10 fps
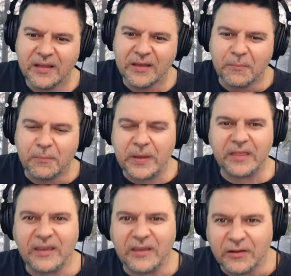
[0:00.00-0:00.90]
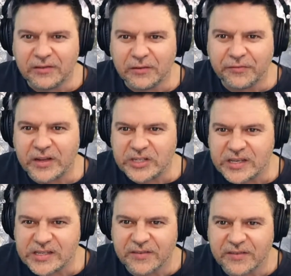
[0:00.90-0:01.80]
Big thank you to
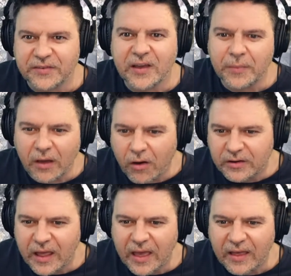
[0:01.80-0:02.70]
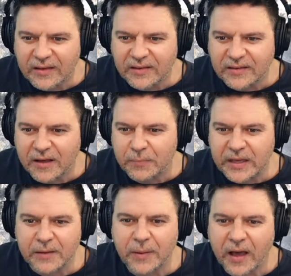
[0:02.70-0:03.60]
Francesca for coming on and
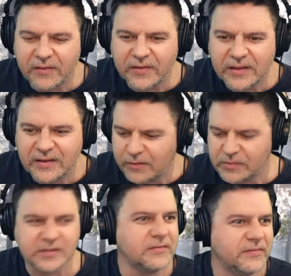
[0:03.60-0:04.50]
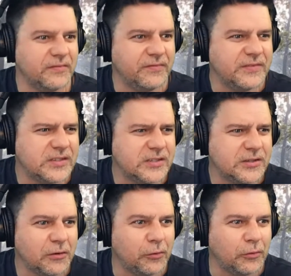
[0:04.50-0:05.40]
being a part of it. It was
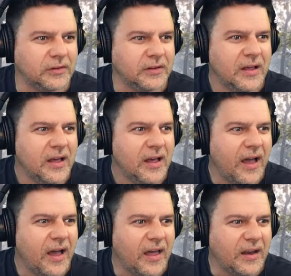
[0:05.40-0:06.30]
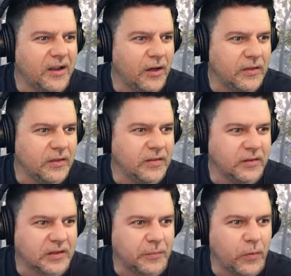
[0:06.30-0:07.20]
so cool. And I know this
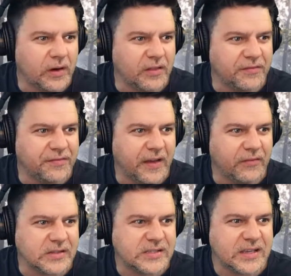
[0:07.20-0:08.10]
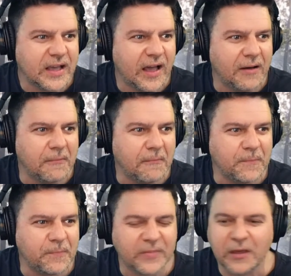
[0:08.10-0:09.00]
show's going to be one of the favourites
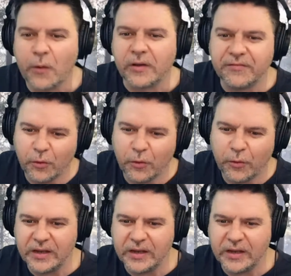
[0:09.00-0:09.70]
going forward.